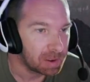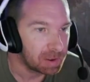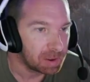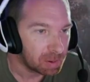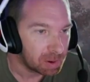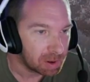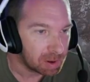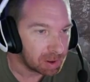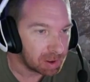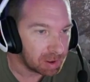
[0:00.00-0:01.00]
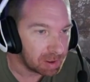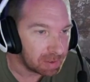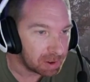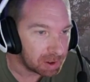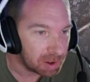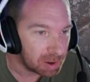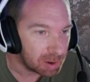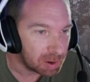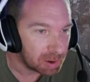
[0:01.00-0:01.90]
Well, if you're gonna go up there...